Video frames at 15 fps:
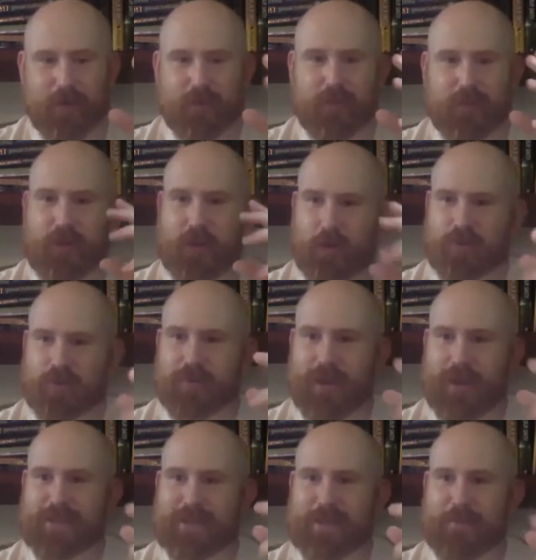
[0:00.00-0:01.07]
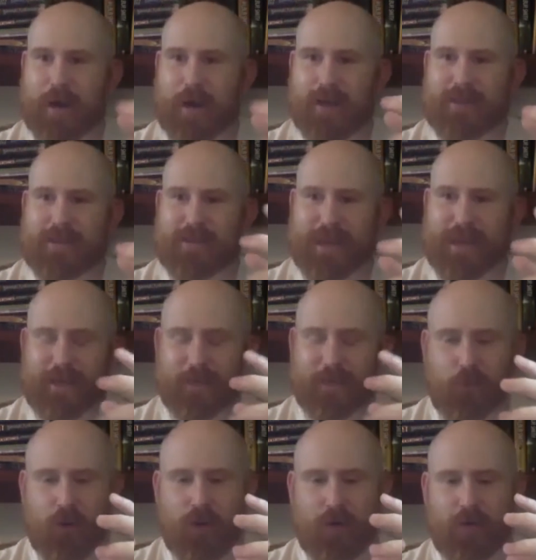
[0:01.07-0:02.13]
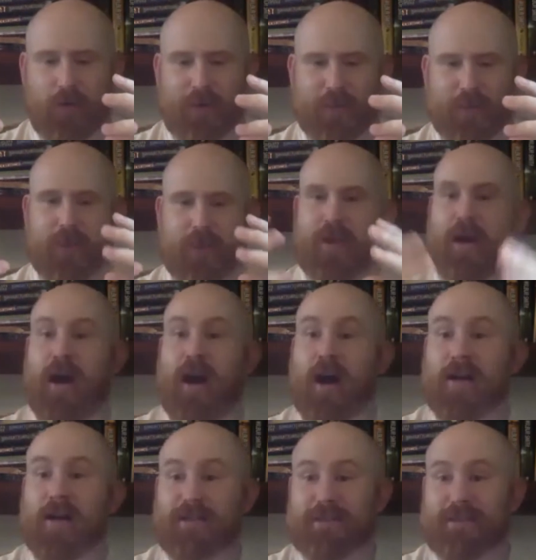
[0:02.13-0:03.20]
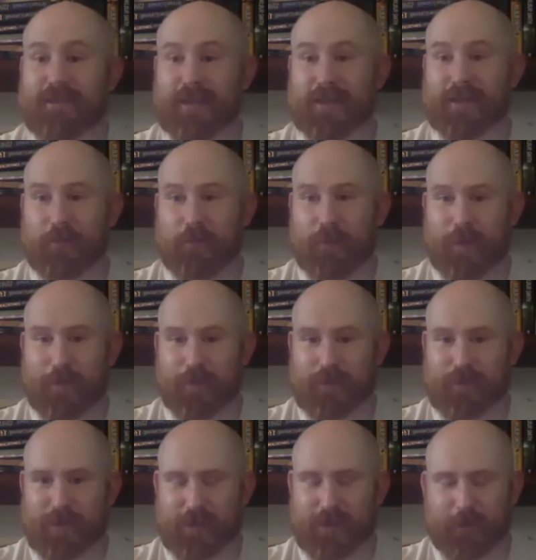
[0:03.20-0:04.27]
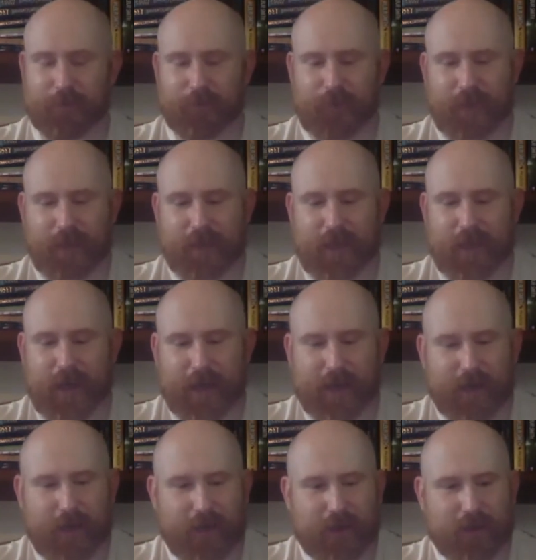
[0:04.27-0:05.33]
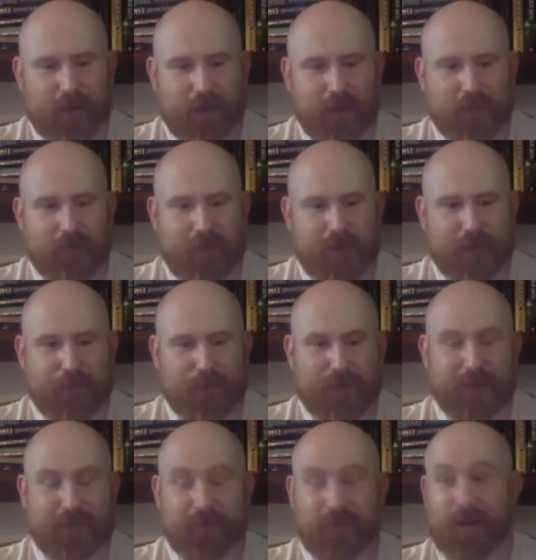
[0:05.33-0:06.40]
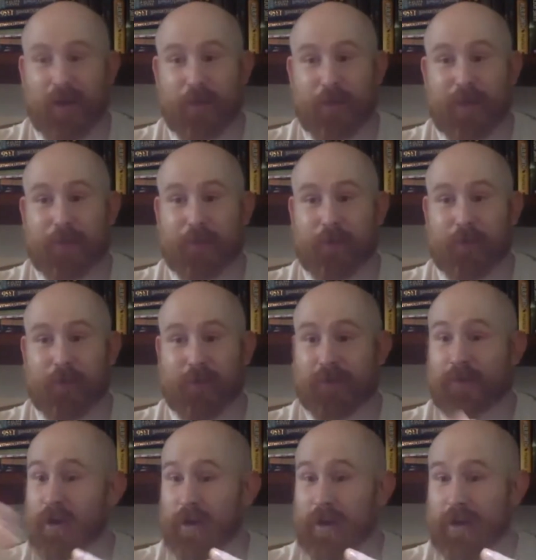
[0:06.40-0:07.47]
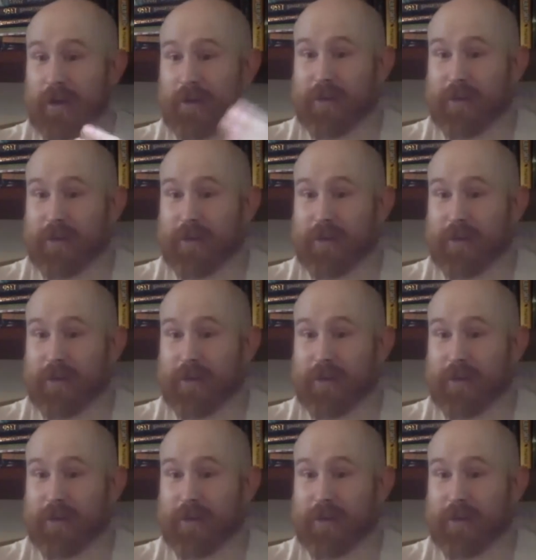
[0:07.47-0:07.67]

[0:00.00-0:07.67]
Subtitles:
cultivating mindset is one of the hardest things for people to do. And I really believe for a lot of people, they've got it or they